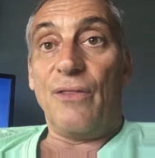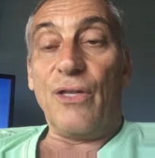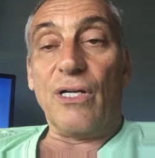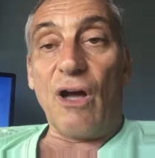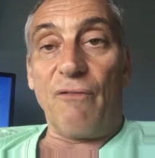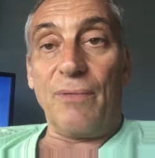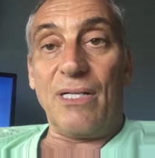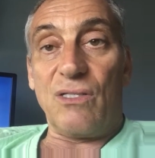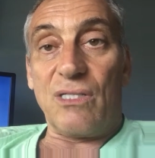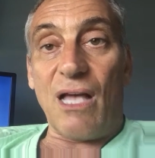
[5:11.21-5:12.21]
the
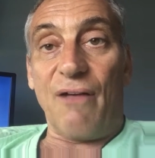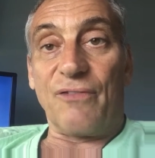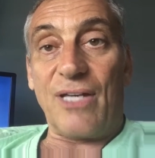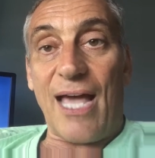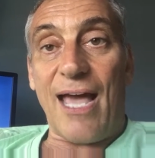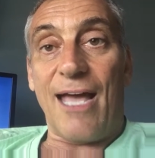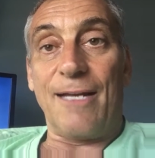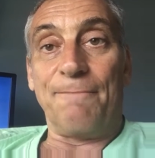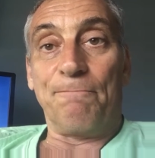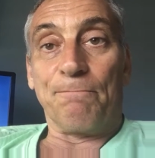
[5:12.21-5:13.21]
government itself
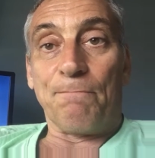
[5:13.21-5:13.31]
can